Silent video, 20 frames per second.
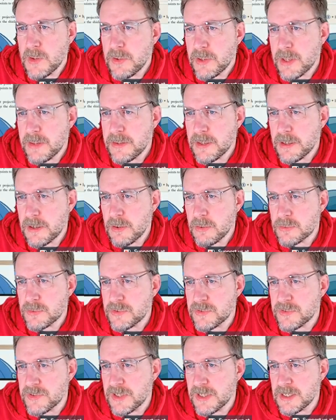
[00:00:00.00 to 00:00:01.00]
And then go to
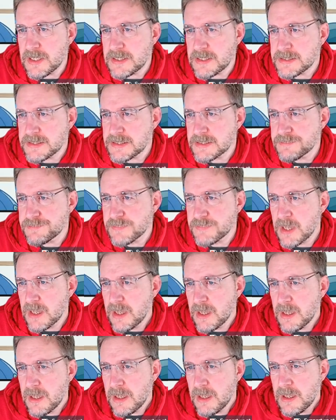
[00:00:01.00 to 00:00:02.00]
skill list
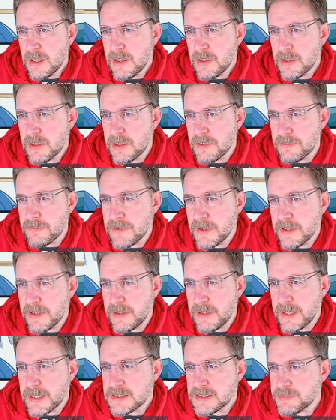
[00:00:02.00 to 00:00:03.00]
can find
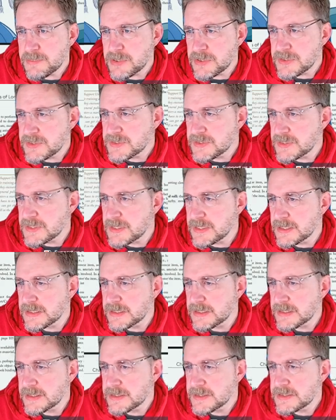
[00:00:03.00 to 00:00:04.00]
the expert
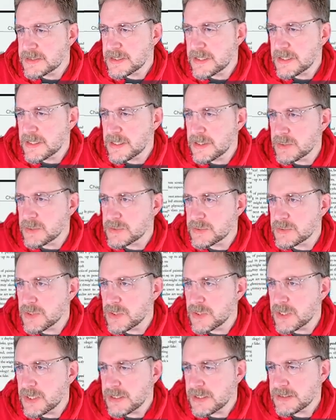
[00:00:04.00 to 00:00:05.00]
skills, go to
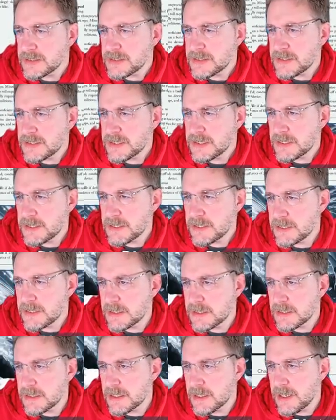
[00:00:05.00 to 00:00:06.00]
occult,
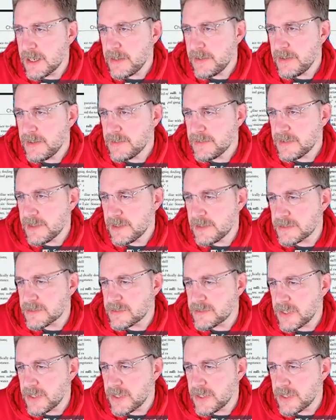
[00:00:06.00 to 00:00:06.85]
and here's a little trick